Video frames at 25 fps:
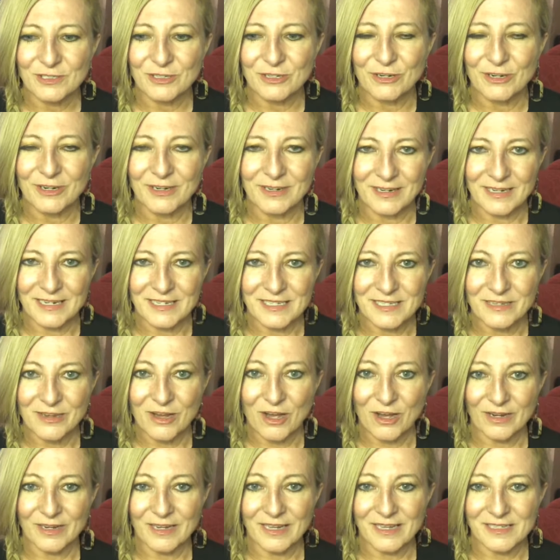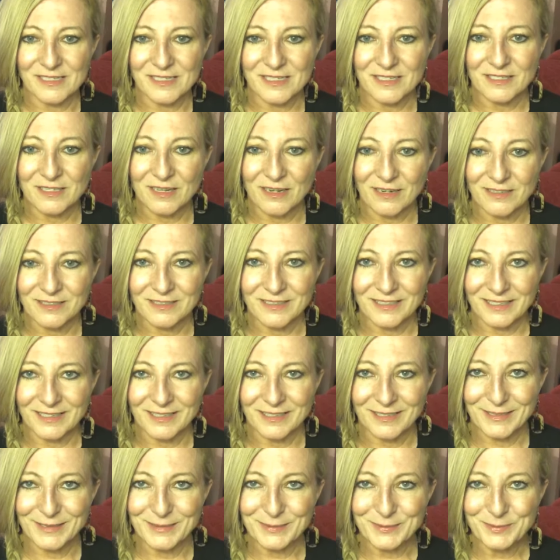or at least not get sucked
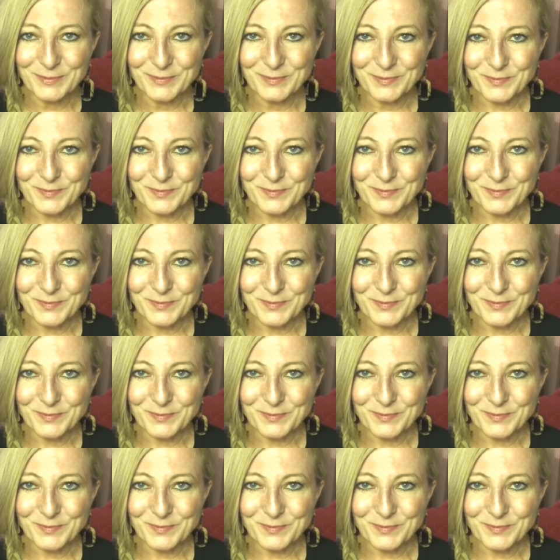in?